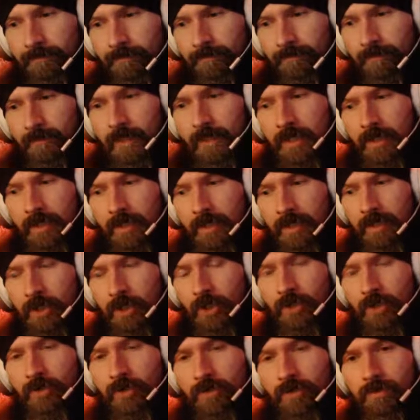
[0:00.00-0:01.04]

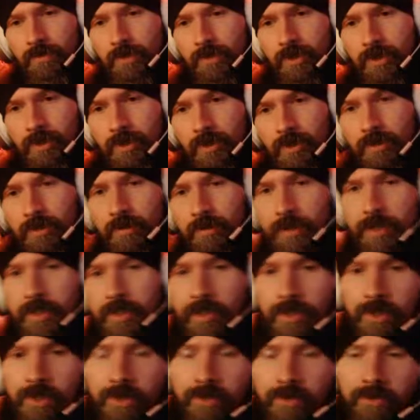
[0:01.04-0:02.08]
It's huge.
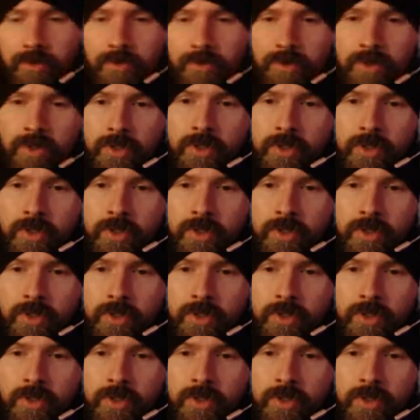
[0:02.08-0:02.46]
It's huge.